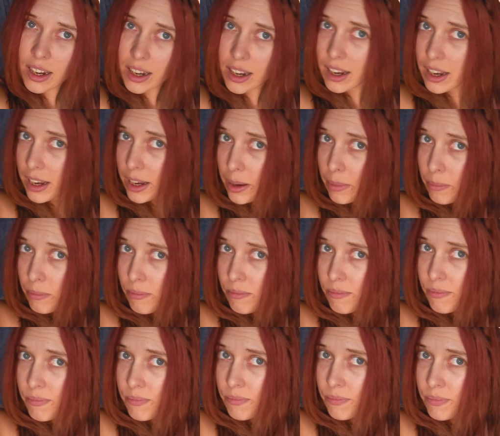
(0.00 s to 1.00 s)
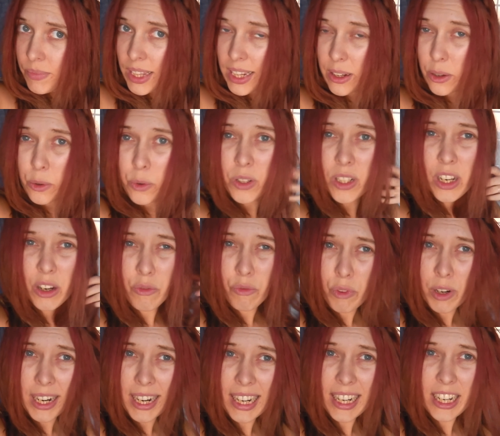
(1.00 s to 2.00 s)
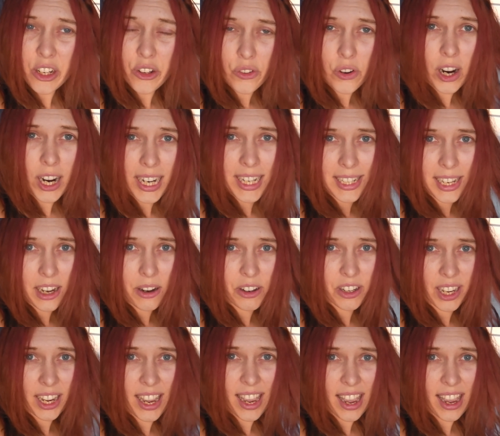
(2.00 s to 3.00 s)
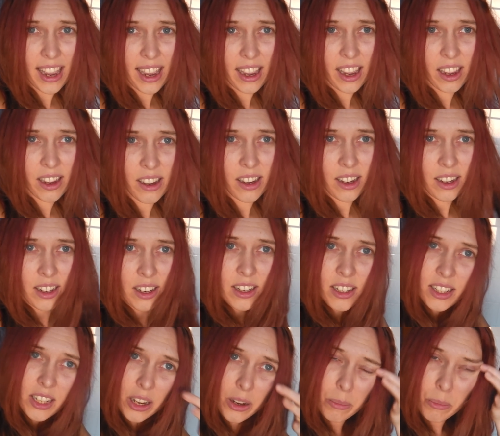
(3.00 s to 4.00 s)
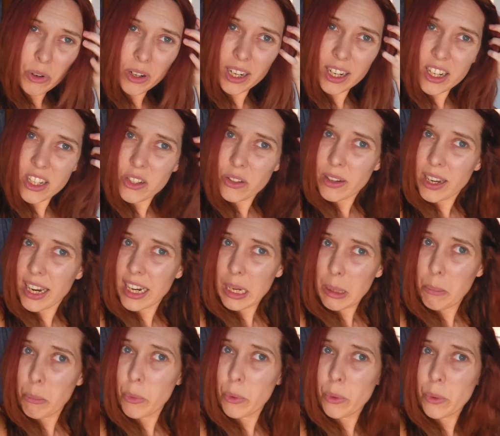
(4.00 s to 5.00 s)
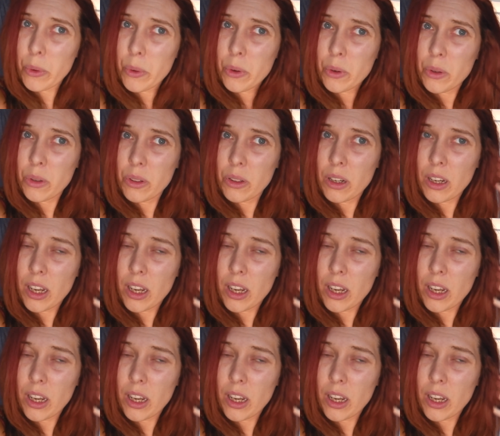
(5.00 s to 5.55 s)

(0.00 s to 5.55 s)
It also really dries out your hair, so I'm not going to do it anymore,